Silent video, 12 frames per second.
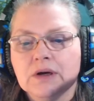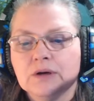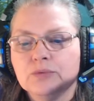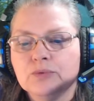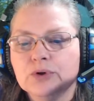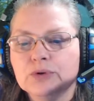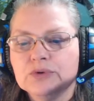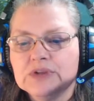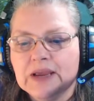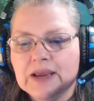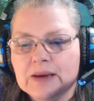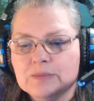root
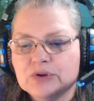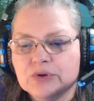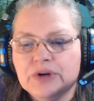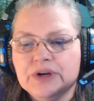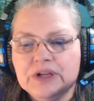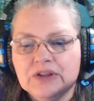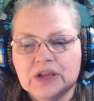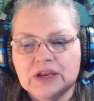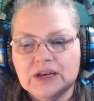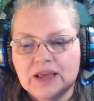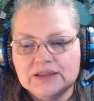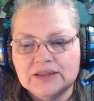tabs or anything
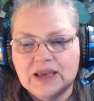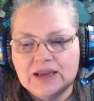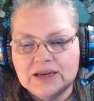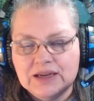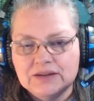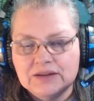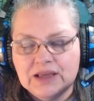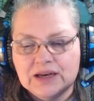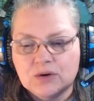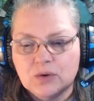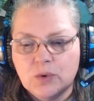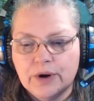like that in that
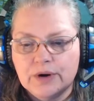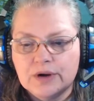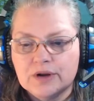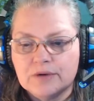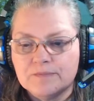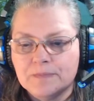aquarium?